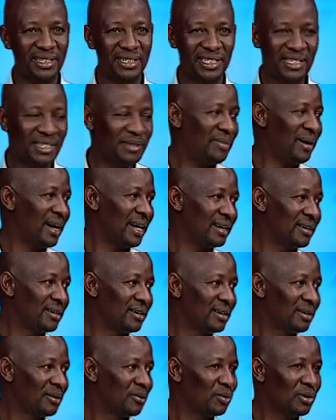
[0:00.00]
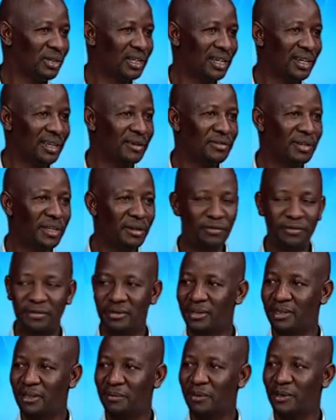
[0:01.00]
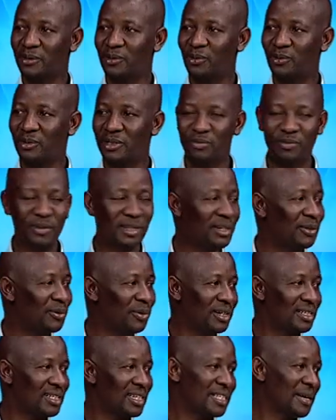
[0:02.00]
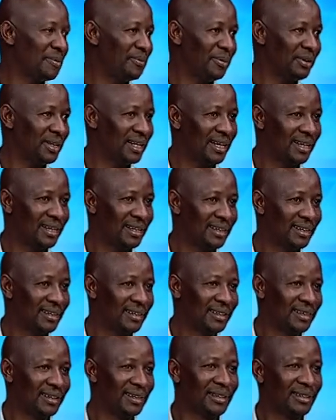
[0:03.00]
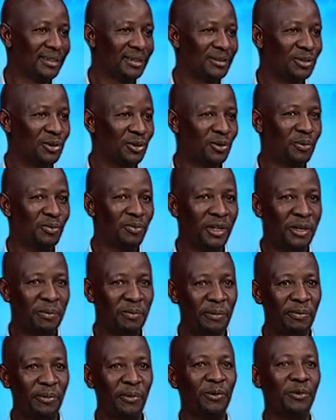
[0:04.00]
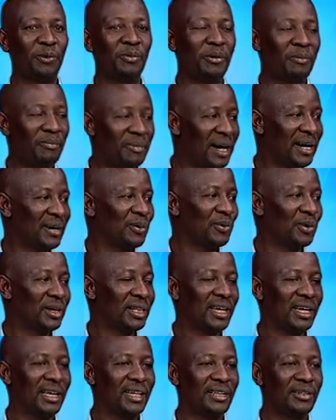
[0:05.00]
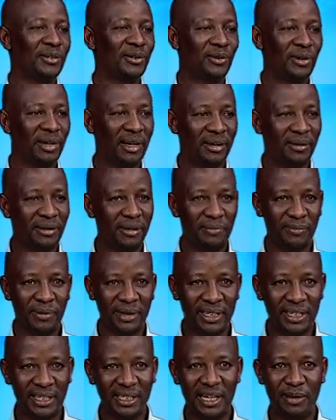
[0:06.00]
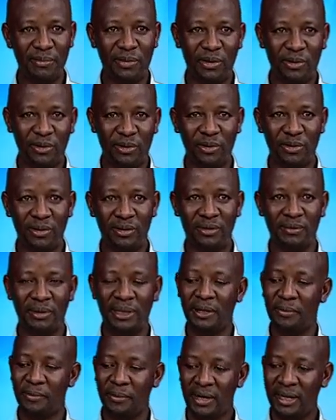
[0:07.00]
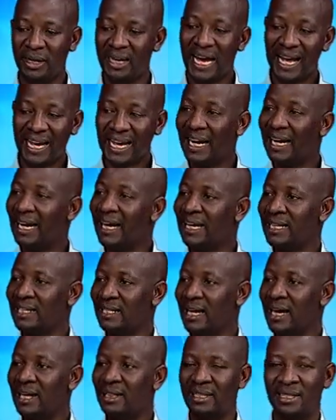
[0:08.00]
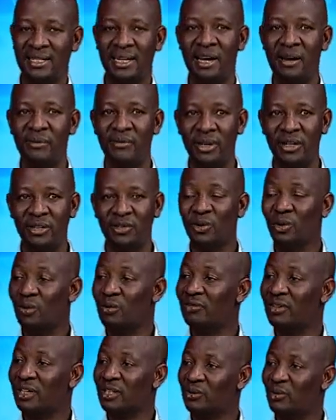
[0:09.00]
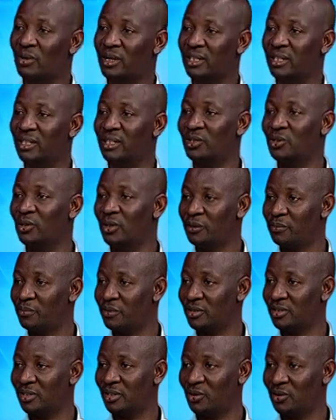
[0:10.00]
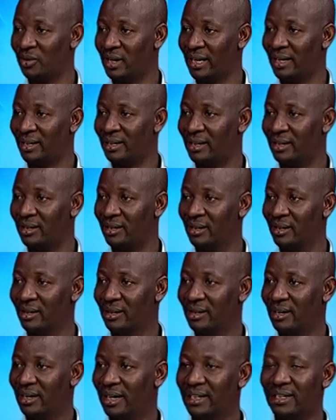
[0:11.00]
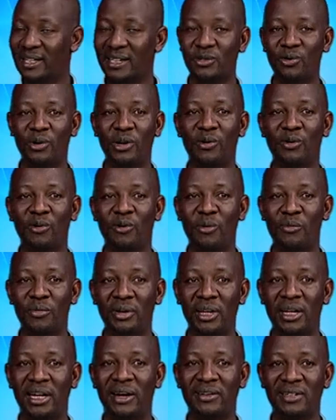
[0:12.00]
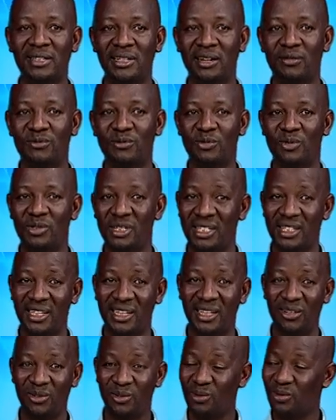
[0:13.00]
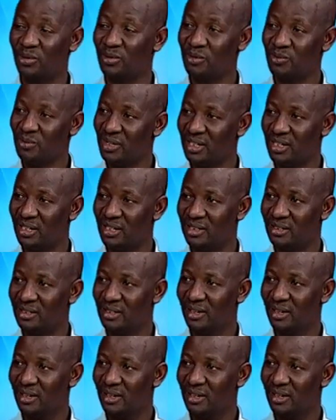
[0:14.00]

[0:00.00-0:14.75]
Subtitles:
is bad, whether even if the person who was beaten was a supporter. So to beat people will be bad whether you are a party chairman or not. But the point, I can understand the sentiments. All of us wanted a joint presidential candidate. And that's why we committed ourselves to sitting into those meetings.